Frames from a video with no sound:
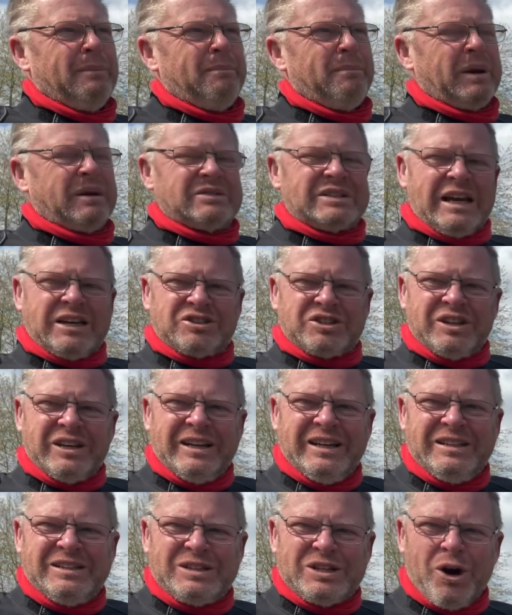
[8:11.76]
But I was
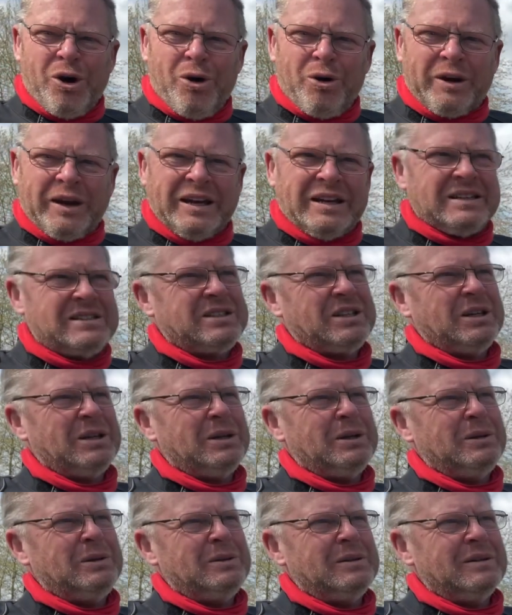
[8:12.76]
actually talking
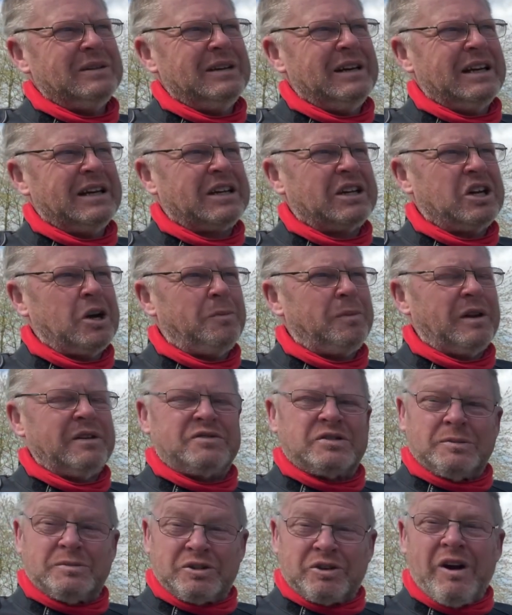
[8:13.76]
to a couple of
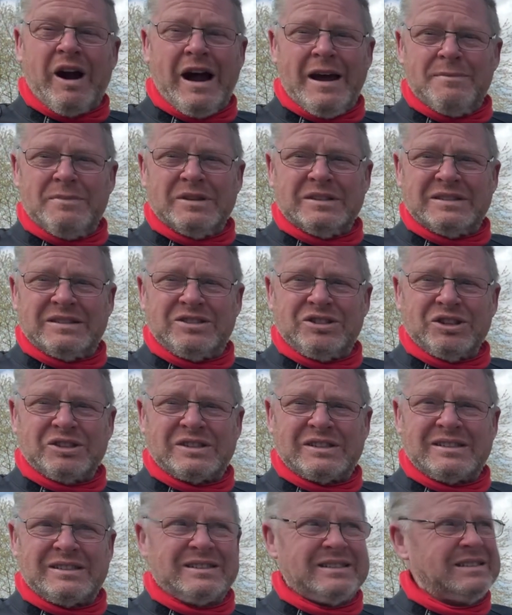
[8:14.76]
subscribers
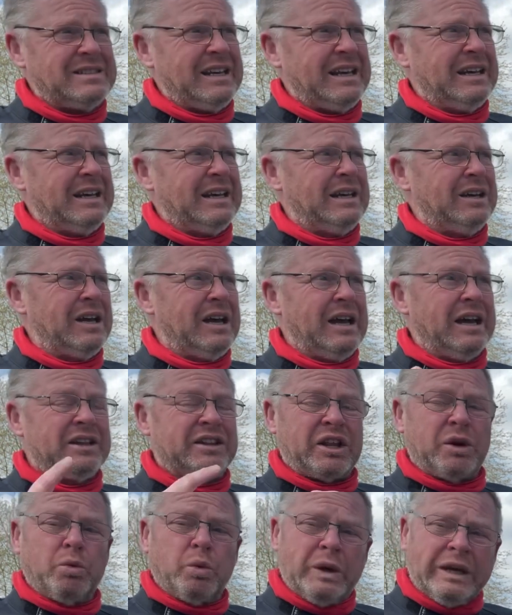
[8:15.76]
just at
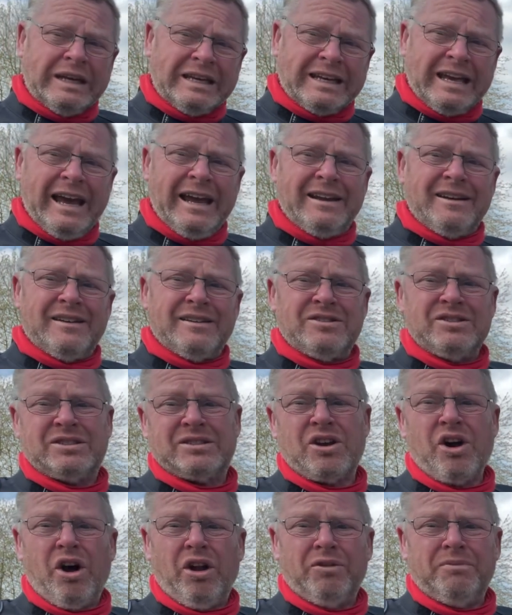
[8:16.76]
the weekend, just
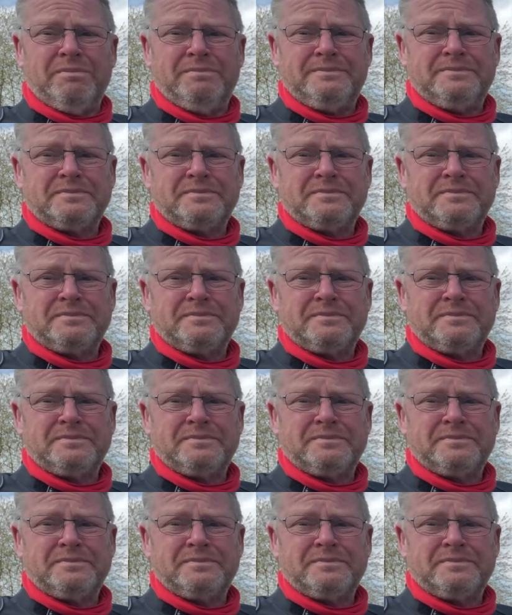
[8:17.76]
gone.